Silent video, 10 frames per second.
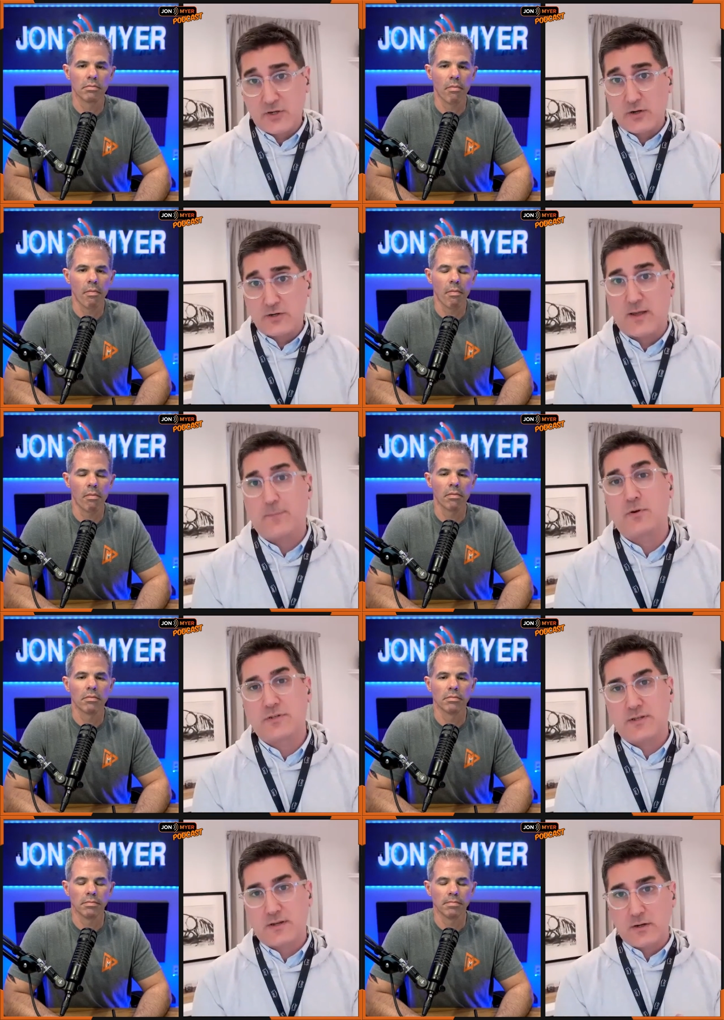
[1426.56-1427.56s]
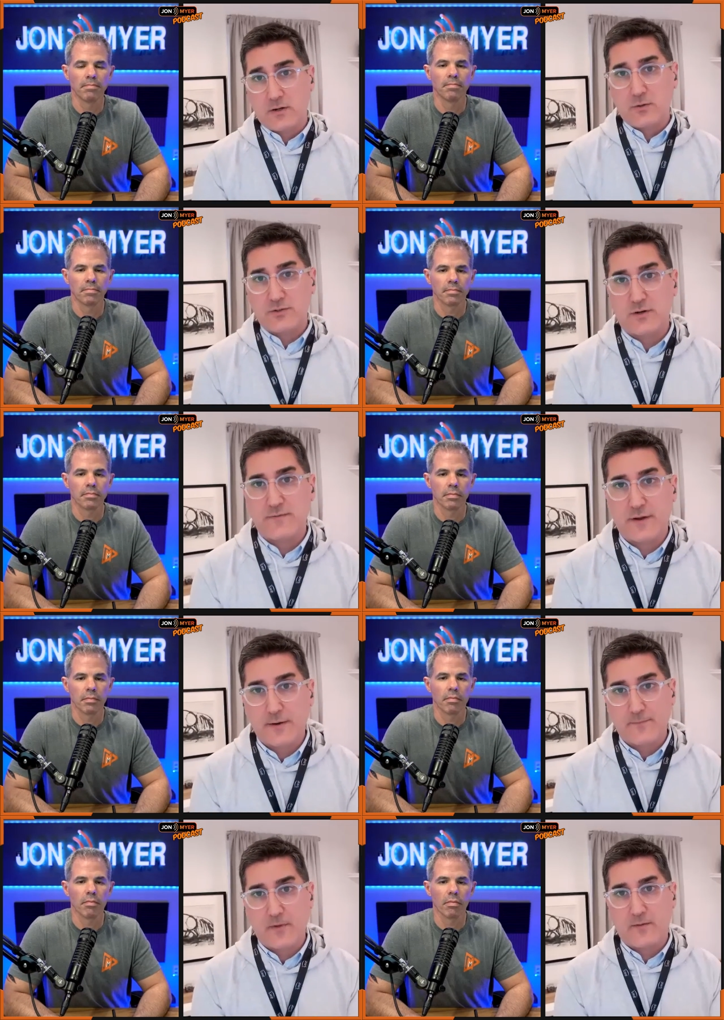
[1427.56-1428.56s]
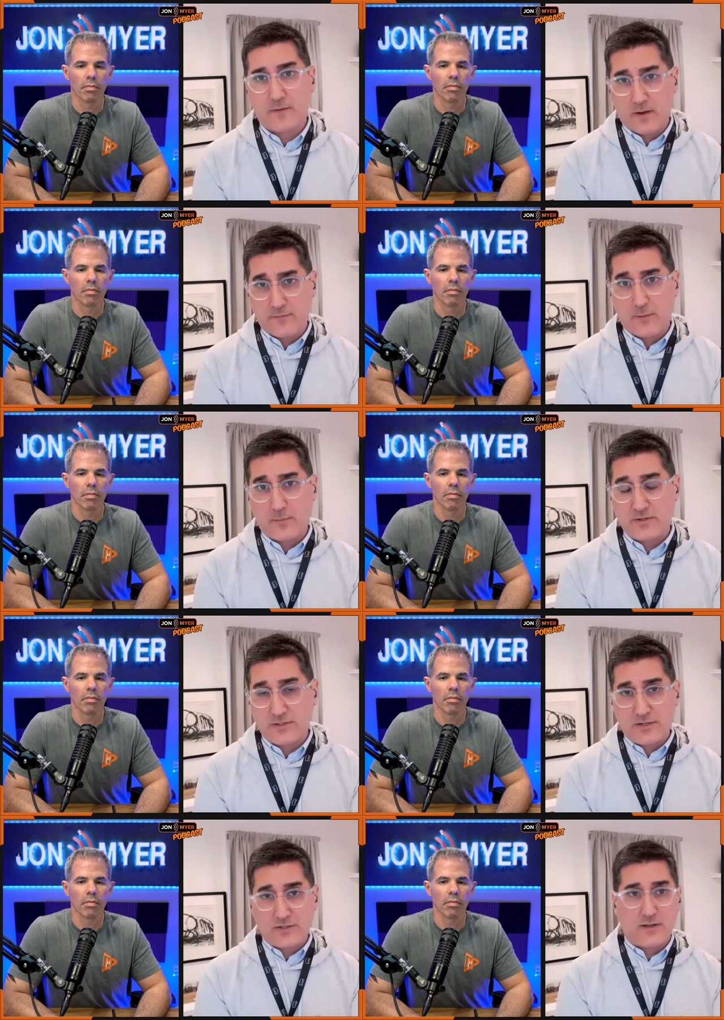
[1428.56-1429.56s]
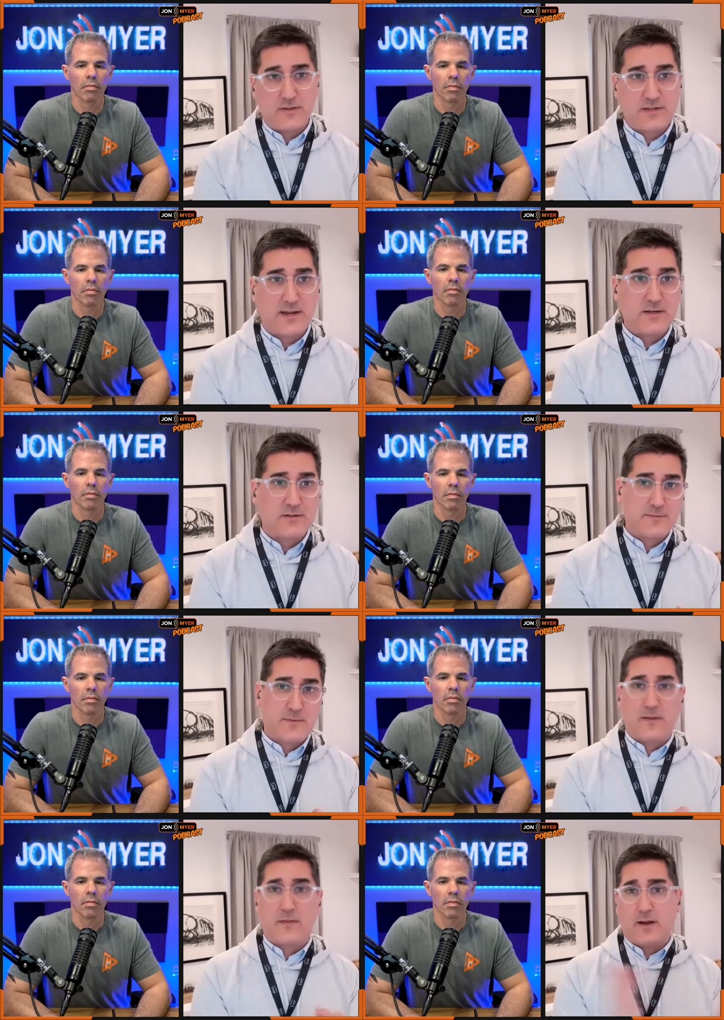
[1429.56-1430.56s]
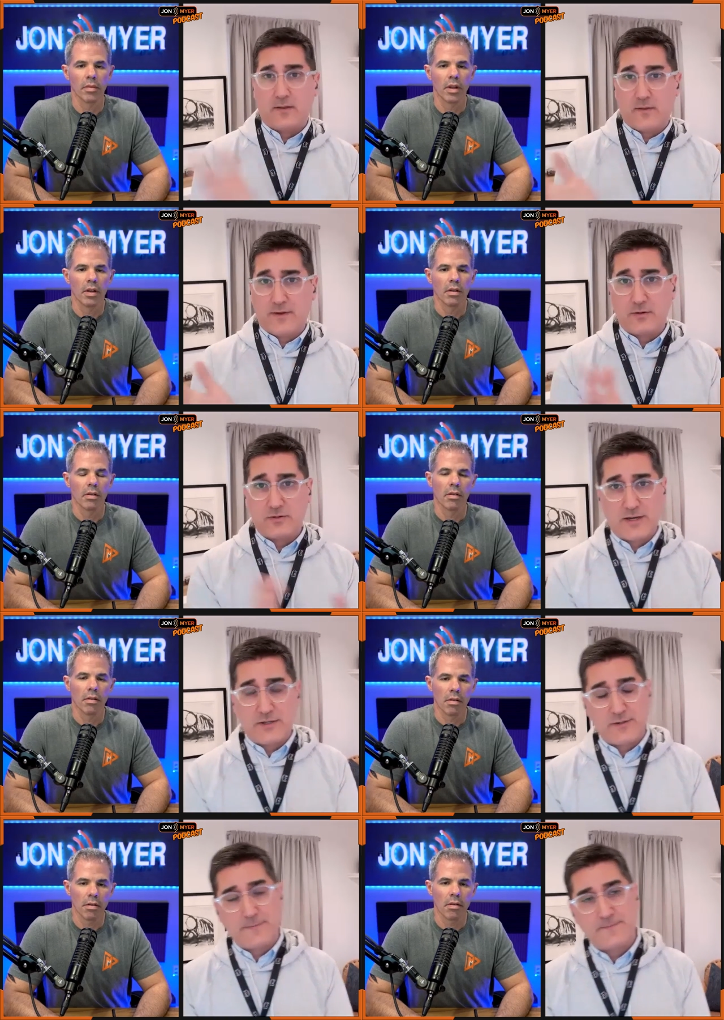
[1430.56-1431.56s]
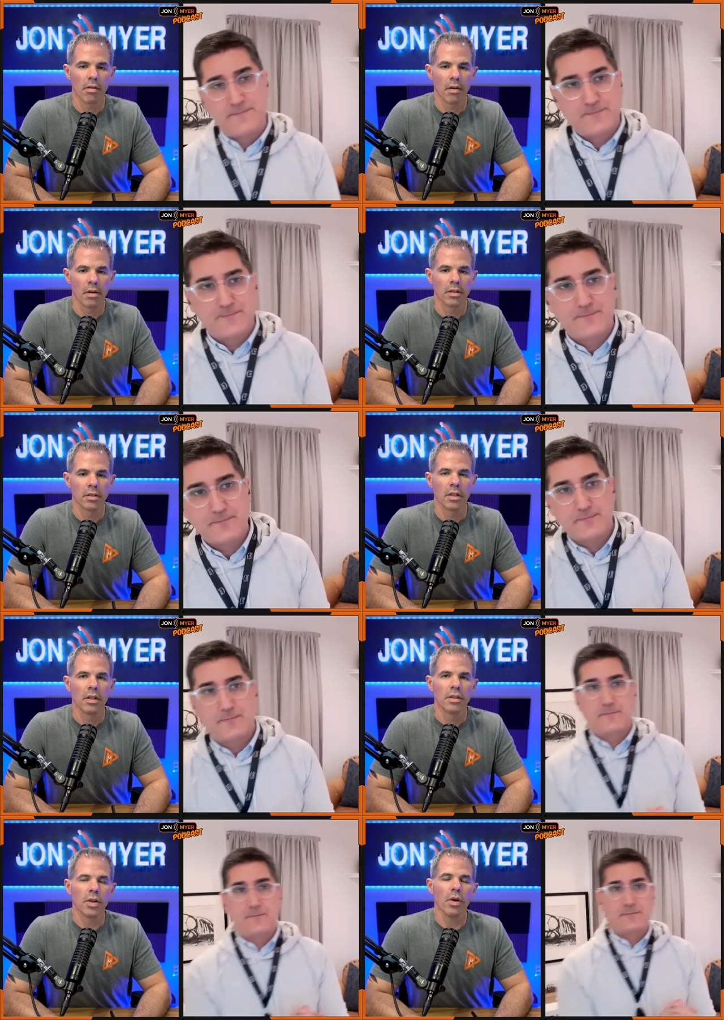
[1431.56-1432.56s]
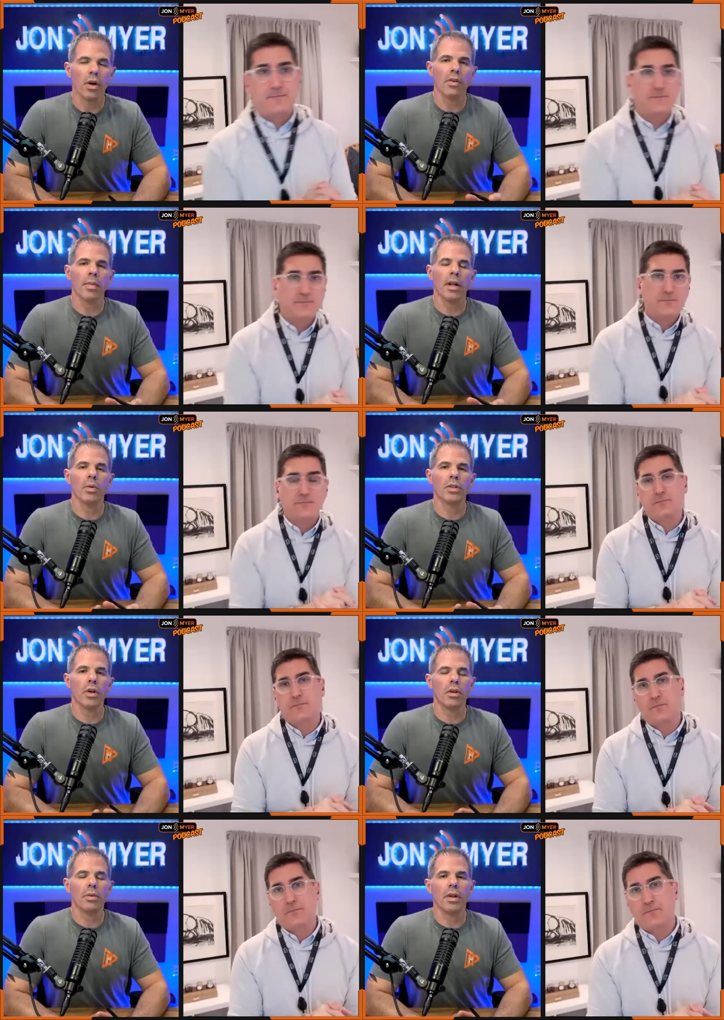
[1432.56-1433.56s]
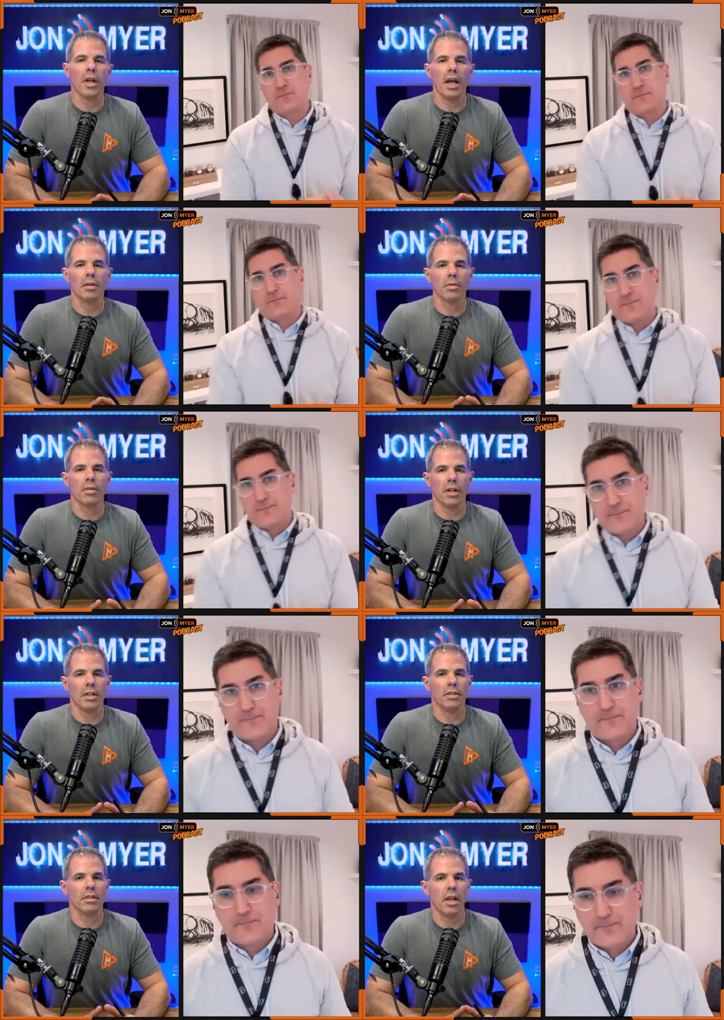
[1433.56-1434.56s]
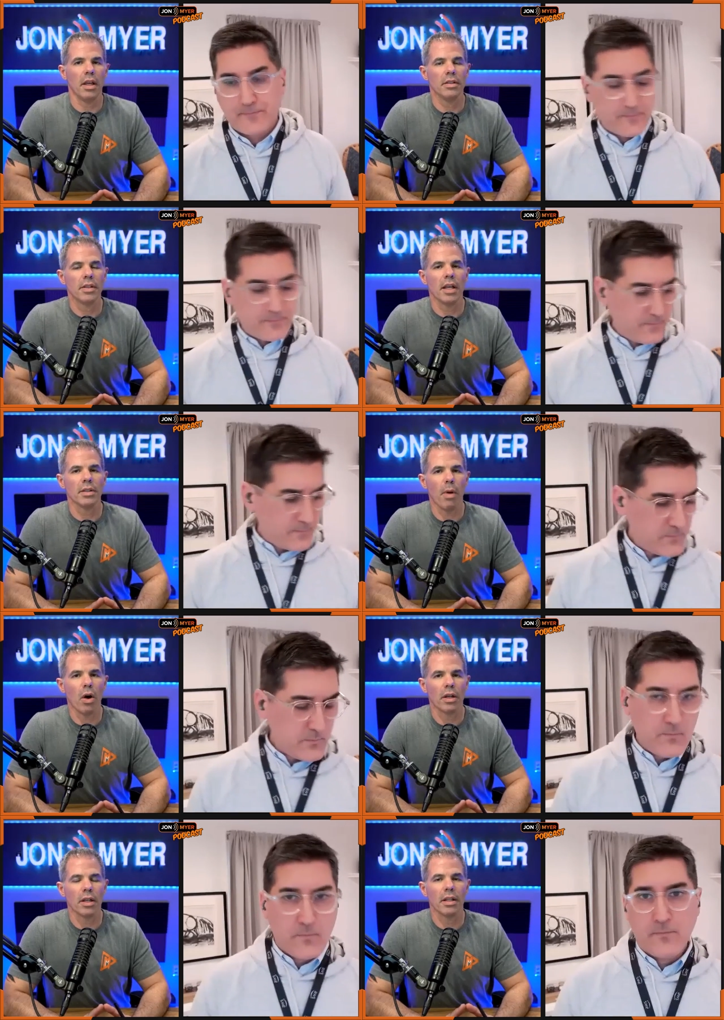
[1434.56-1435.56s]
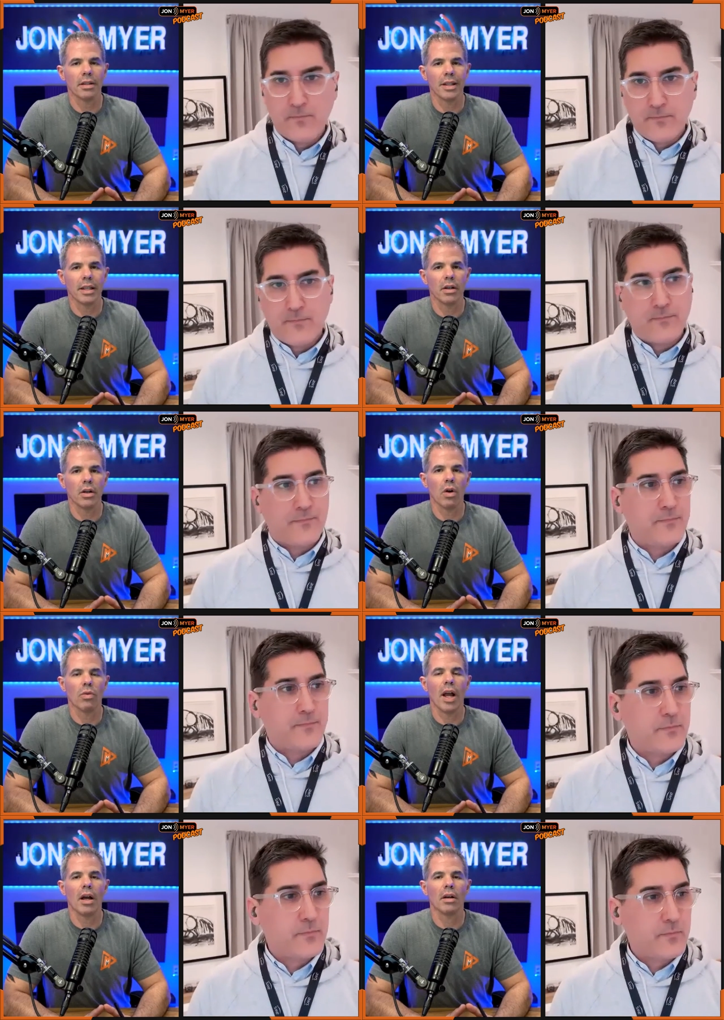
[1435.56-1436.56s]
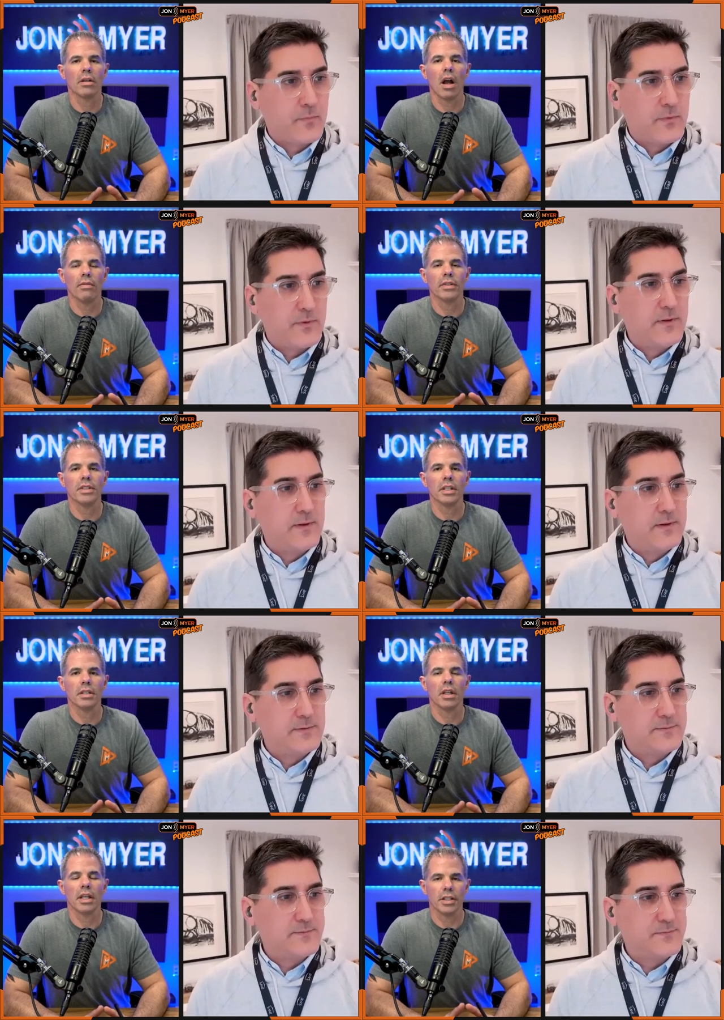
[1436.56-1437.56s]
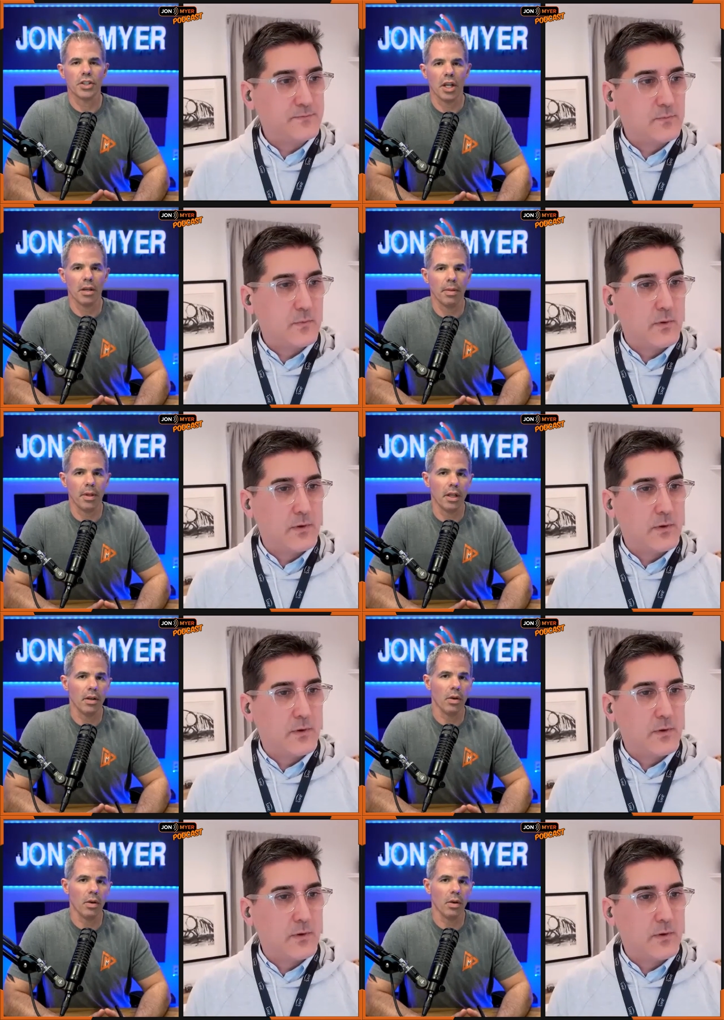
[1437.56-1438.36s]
Speaker 1: and talk to that person at the conclusion of their, of, of their presentation on the stage, on the, on the vendor stage.
Speaker 2: So everybody, we're talking with Adam Kranitz, a SaaS marketing leader around conferencing like a champion.